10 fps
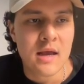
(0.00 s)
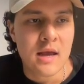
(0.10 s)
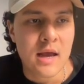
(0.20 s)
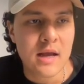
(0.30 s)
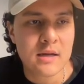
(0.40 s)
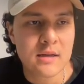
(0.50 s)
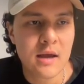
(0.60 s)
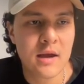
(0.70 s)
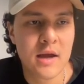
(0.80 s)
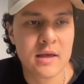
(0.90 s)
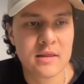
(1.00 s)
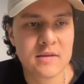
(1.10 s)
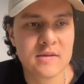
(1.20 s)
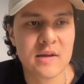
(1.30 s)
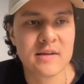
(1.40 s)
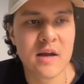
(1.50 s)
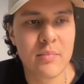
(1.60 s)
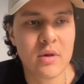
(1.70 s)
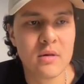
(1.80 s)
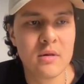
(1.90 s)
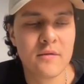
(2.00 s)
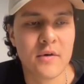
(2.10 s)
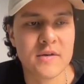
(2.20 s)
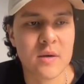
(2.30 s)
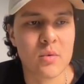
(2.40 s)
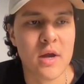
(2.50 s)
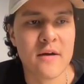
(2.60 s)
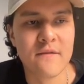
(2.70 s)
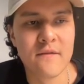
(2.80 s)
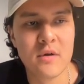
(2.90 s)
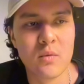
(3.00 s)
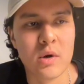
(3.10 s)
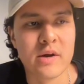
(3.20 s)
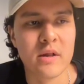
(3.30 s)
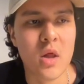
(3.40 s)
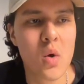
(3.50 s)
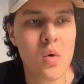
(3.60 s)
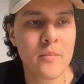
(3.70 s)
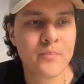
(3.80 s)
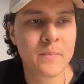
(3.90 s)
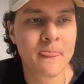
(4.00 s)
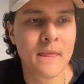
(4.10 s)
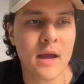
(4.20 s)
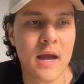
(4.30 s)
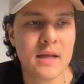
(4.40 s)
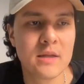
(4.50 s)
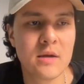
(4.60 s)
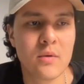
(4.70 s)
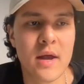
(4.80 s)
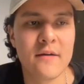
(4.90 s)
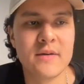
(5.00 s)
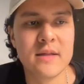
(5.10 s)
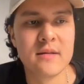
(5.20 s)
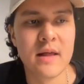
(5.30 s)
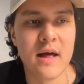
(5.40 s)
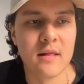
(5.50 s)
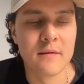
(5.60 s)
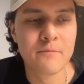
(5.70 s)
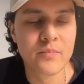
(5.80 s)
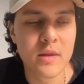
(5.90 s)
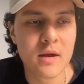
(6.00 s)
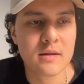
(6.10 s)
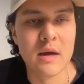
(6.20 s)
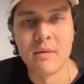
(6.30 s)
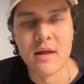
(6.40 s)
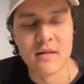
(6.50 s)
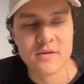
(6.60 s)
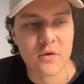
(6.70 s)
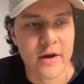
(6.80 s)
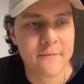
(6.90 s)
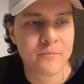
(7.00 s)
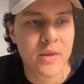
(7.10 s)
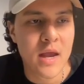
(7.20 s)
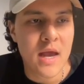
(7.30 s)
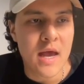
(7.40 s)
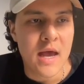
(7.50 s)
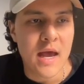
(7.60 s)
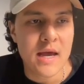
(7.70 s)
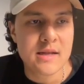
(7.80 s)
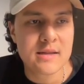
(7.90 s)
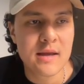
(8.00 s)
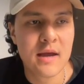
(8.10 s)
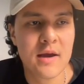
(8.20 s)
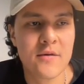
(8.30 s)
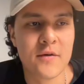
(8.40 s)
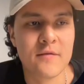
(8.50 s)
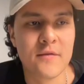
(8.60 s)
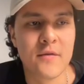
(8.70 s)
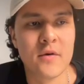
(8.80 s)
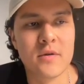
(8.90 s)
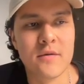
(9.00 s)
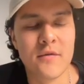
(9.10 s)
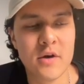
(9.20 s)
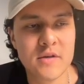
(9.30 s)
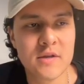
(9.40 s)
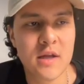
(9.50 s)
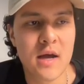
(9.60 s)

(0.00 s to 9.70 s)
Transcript: And this is the example. For example, we have word hello, and we have needle double L, sorry. And from the first